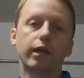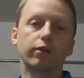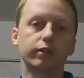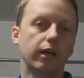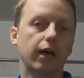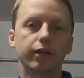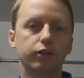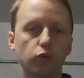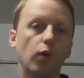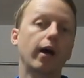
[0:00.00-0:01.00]
outside
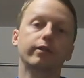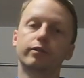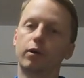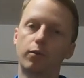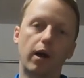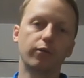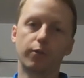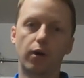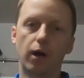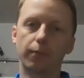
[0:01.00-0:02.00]
twice around the
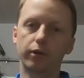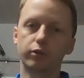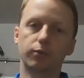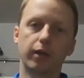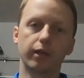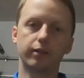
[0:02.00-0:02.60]
property. So by the